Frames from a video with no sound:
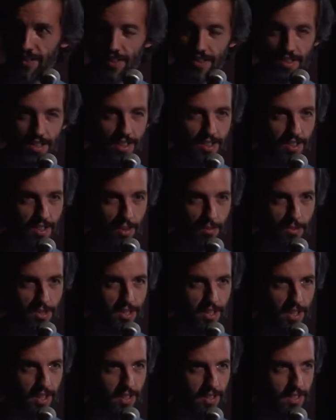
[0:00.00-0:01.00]
and Dean
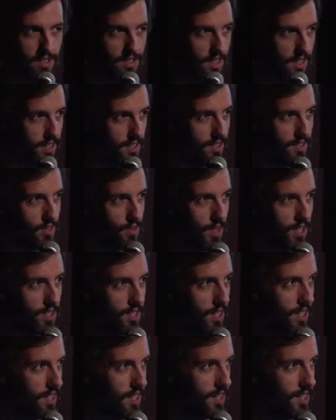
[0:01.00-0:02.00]
Thomas Ellis that
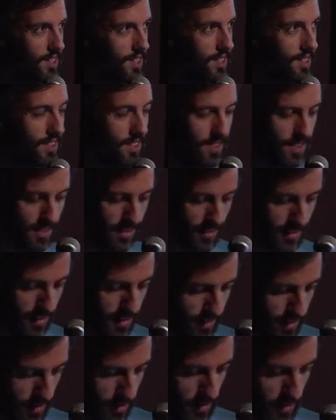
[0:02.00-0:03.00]
translated
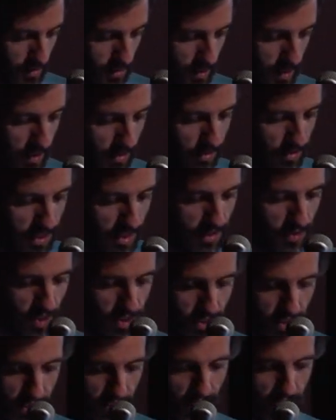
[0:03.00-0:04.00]
wonderfully
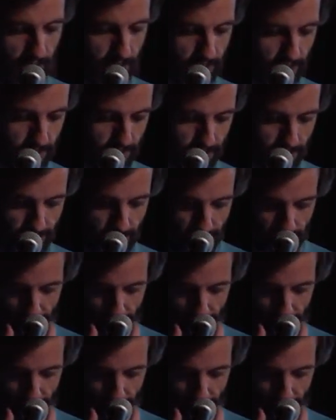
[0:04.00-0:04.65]
translated this